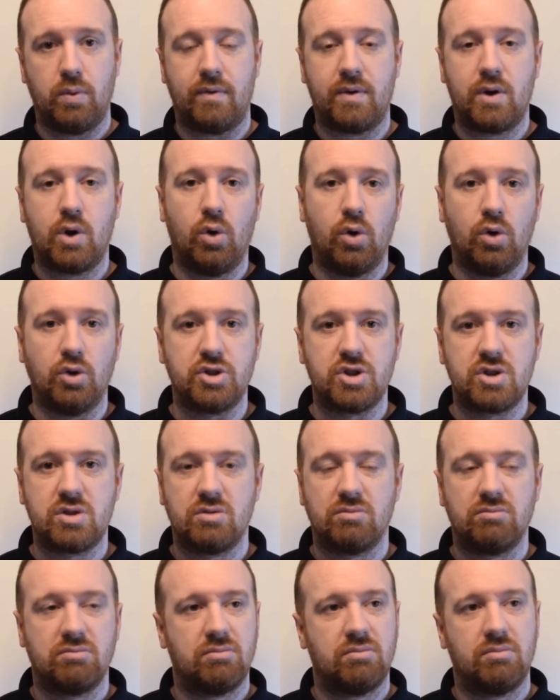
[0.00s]
We've
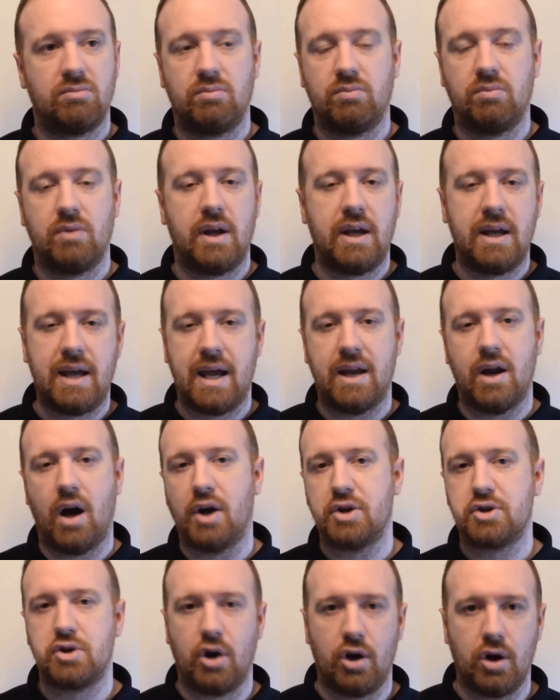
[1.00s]
caused, in
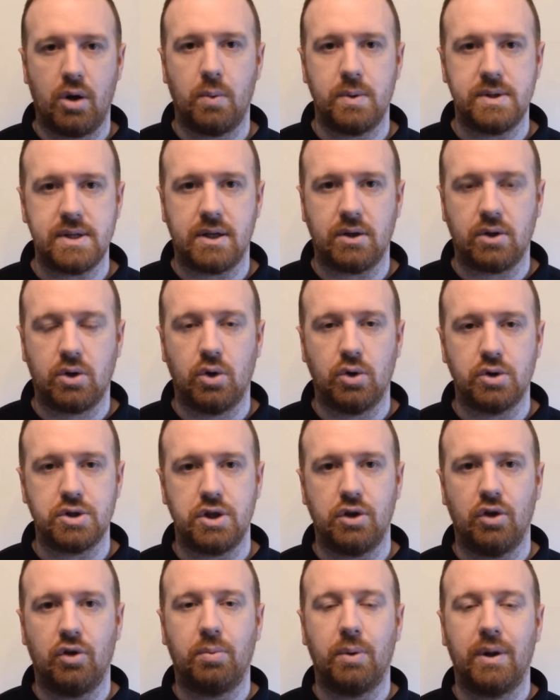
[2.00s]
our scenario, we didn't
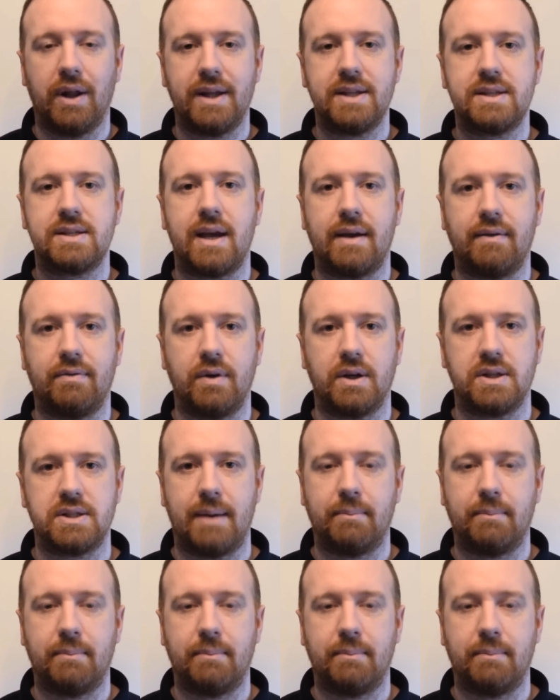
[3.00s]
cause enough, but let's say, for